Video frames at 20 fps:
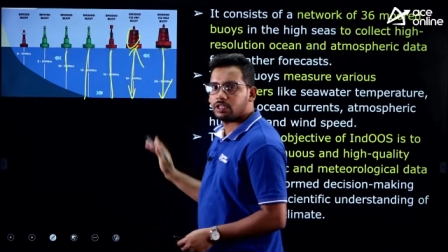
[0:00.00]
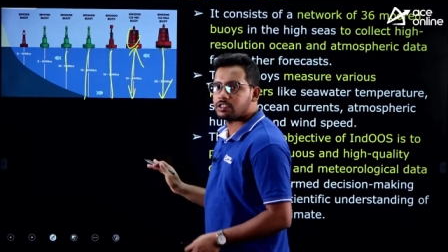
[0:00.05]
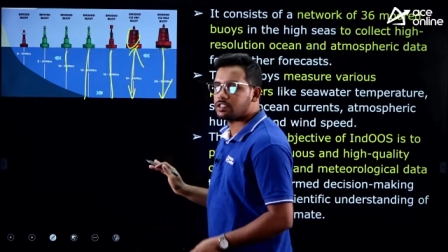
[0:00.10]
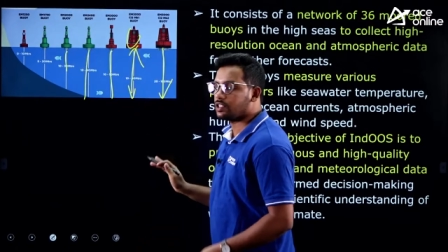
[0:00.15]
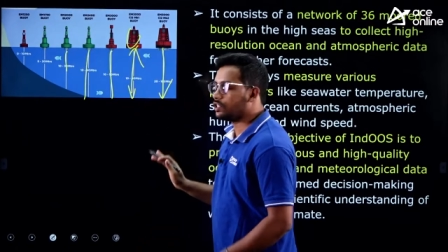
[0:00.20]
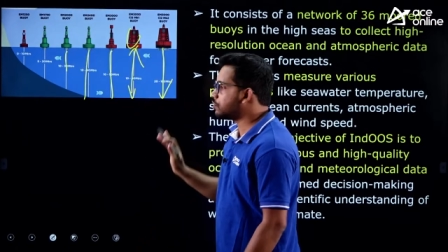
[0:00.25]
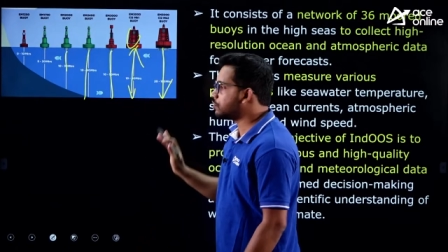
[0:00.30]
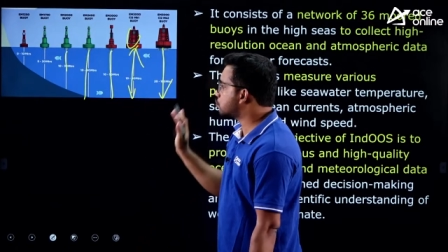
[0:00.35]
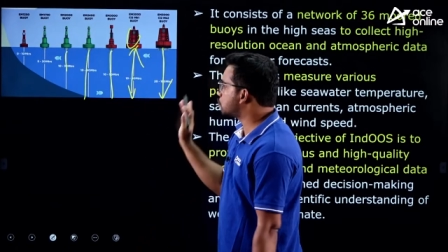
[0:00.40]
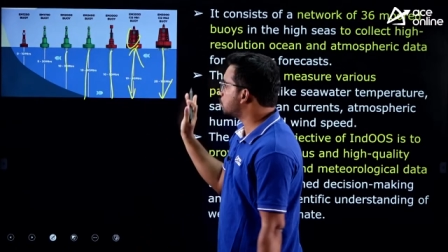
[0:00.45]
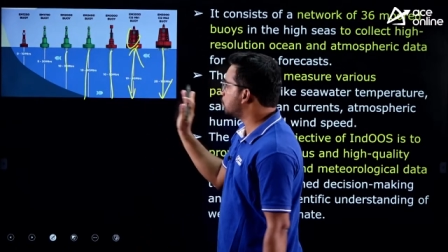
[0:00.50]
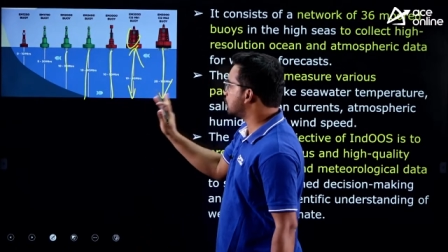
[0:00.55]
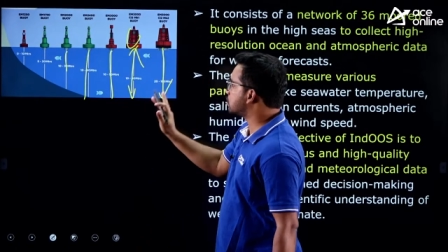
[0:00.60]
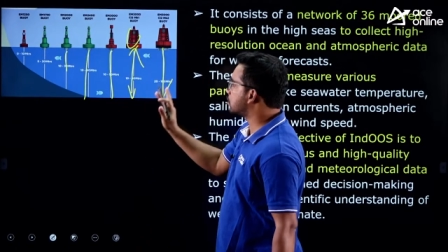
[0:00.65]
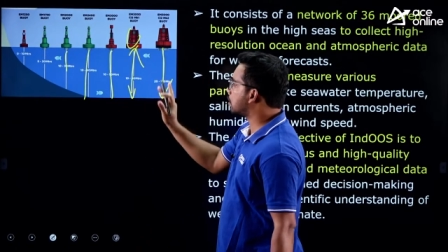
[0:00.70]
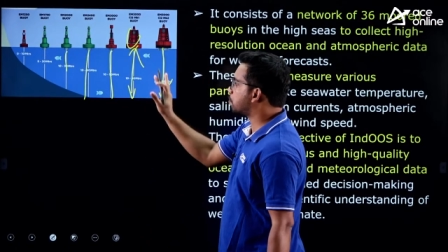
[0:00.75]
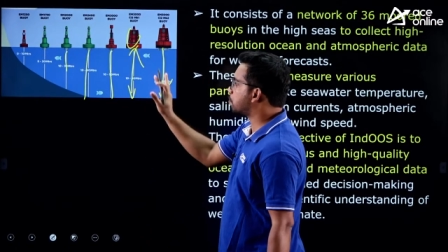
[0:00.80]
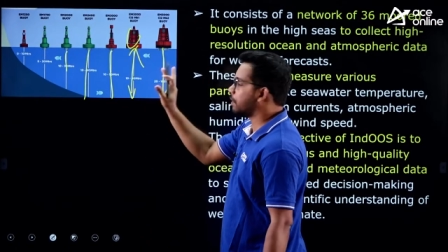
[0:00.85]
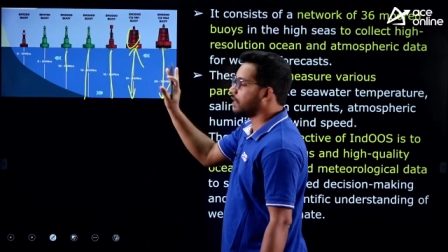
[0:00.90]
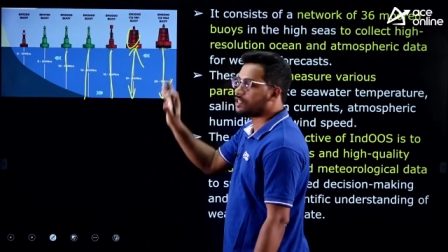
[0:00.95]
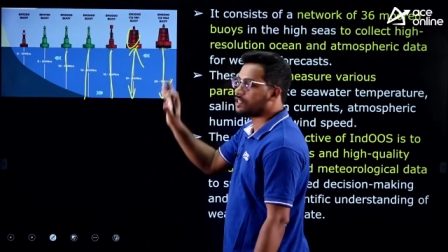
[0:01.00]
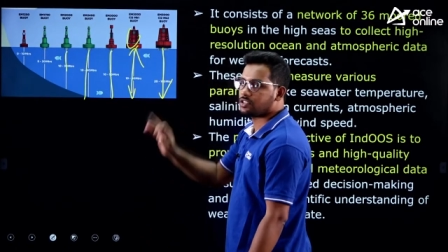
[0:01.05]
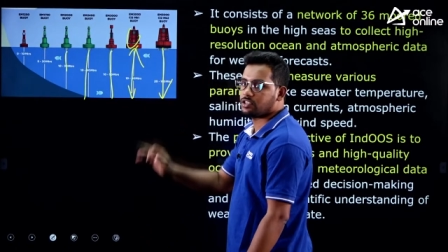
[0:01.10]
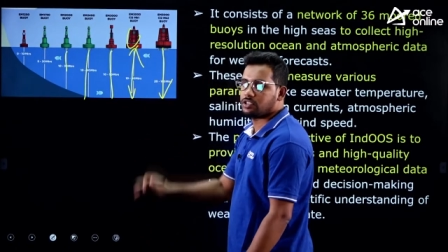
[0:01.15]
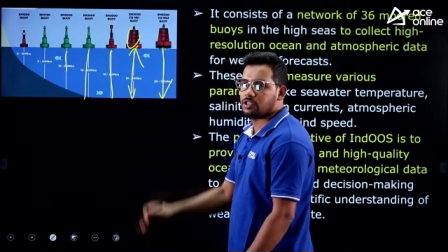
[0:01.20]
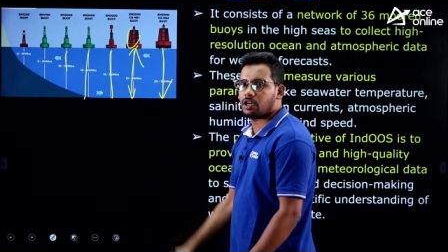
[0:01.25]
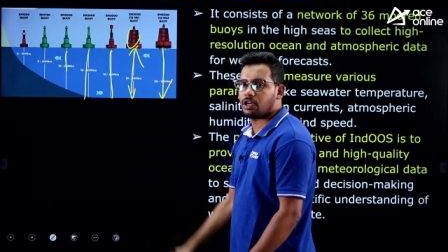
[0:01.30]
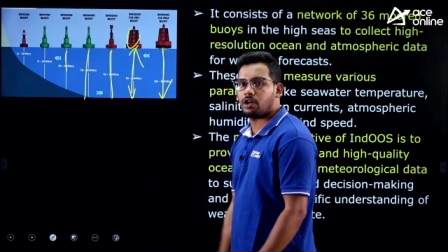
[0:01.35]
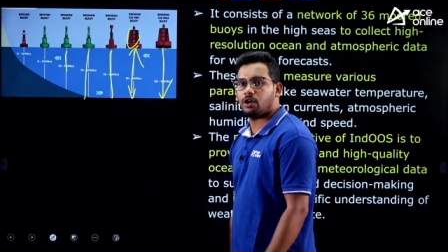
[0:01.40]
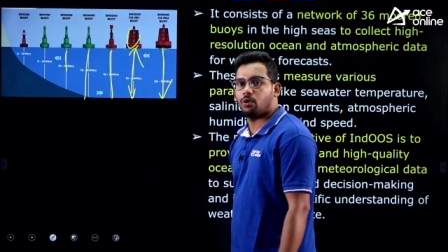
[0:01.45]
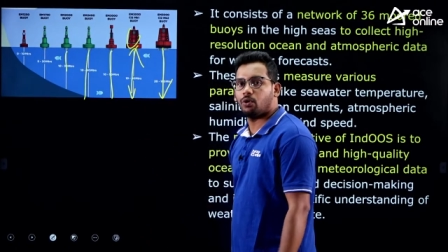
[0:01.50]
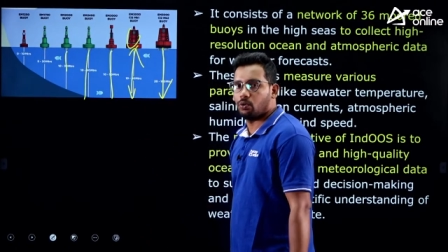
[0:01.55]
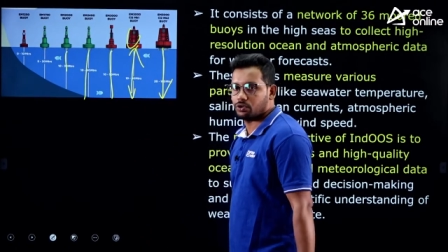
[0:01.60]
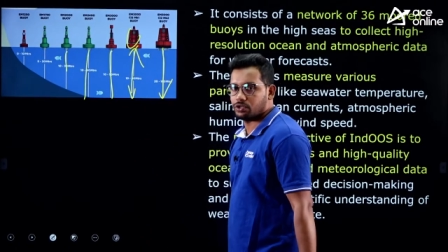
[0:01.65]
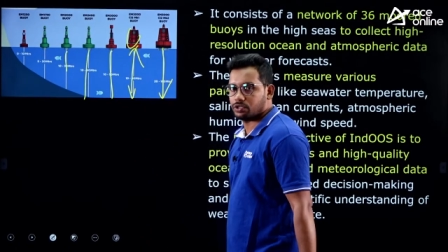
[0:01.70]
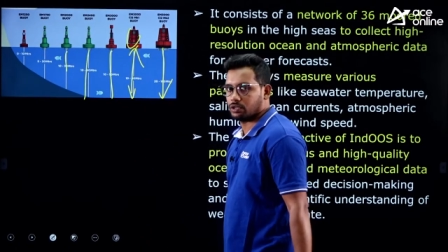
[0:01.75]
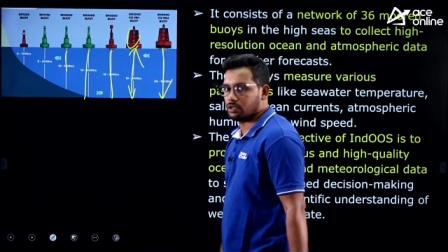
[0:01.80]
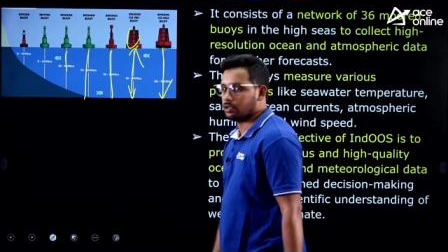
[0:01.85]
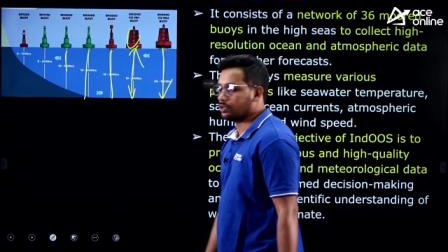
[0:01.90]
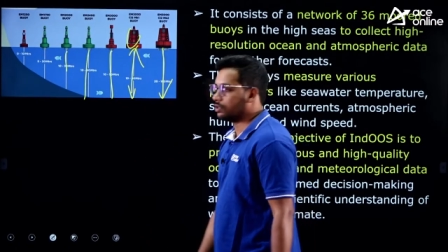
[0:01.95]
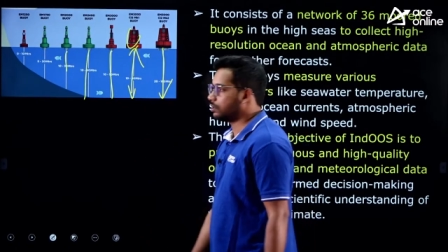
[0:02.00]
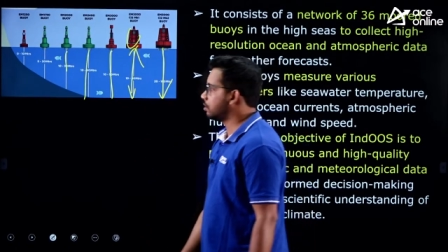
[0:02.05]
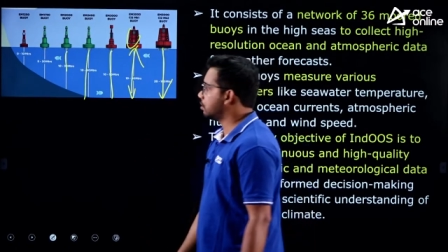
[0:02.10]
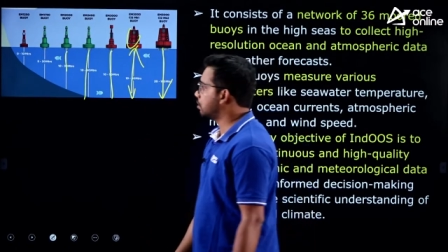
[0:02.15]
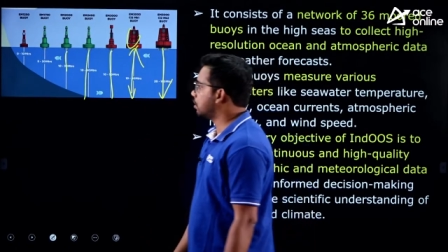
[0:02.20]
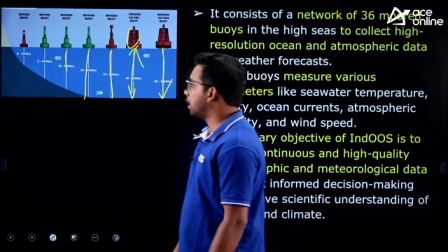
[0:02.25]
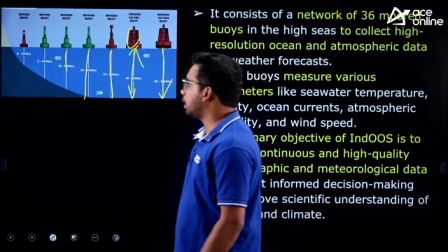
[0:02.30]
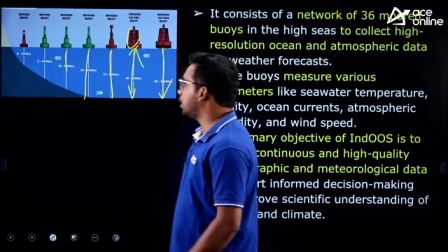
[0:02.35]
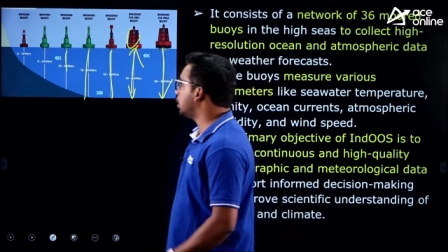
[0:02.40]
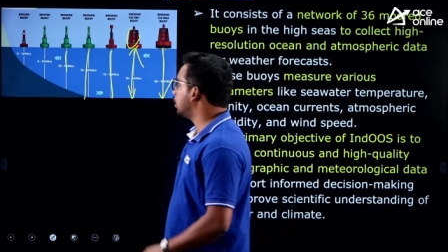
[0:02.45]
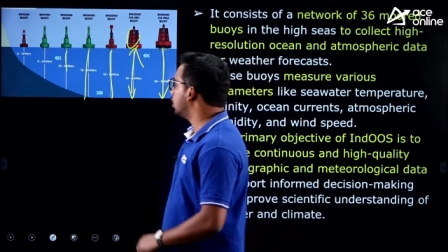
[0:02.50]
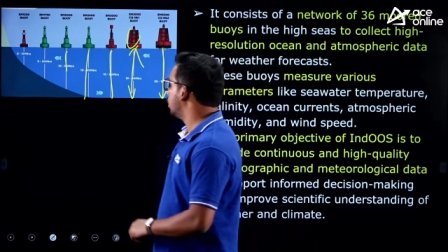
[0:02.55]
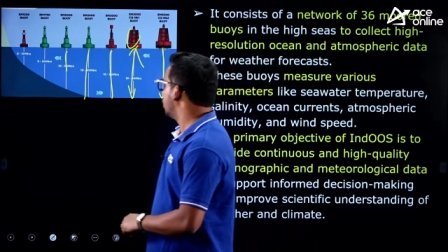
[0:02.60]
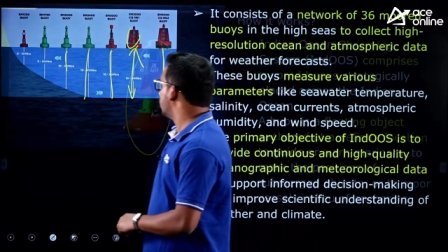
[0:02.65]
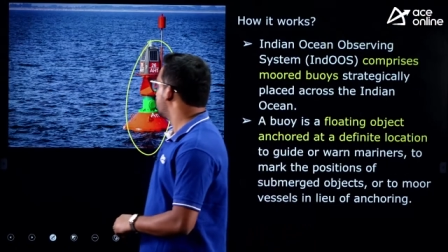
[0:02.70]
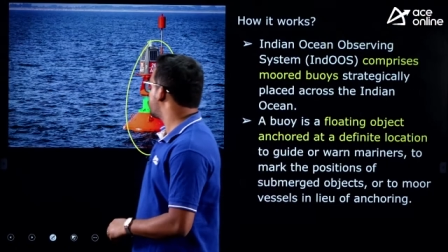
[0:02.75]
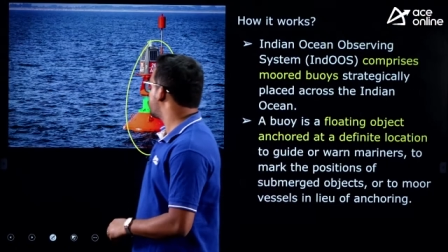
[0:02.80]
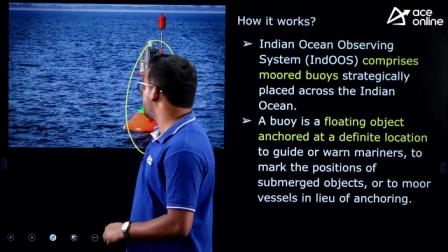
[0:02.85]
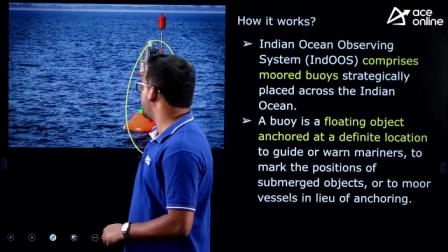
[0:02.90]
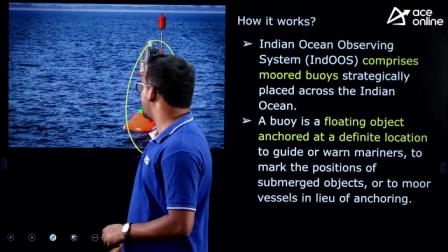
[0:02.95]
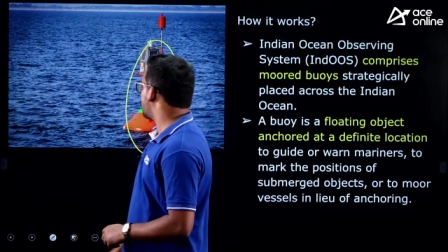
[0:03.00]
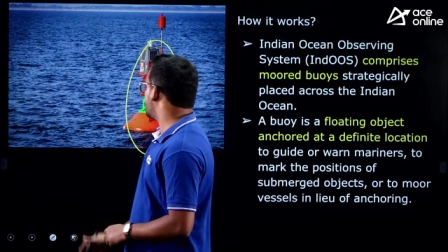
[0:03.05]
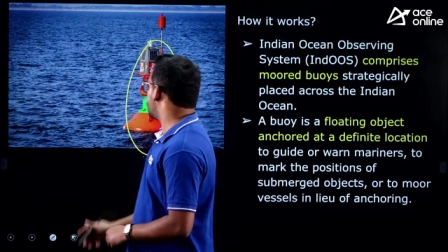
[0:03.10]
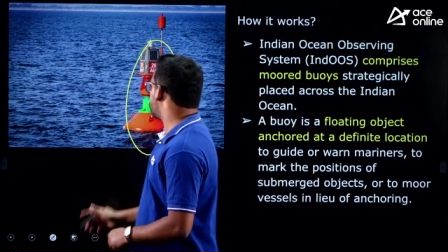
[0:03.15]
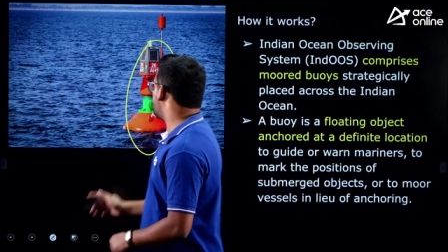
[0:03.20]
these instruments are placed in the ocean, right. So you can